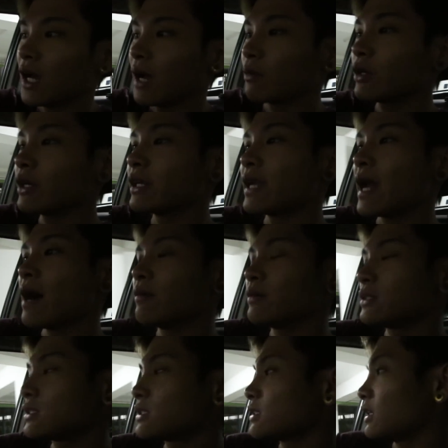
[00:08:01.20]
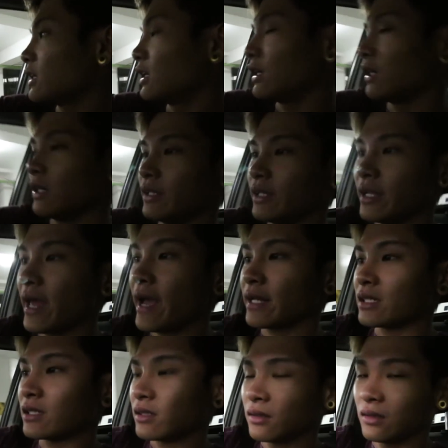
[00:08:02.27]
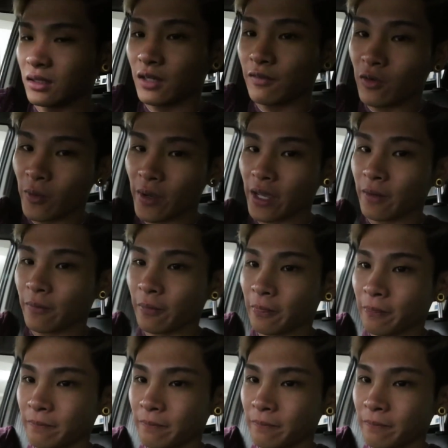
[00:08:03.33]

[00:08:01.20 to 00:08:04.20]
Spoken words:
I'm going to announce the next giveaway.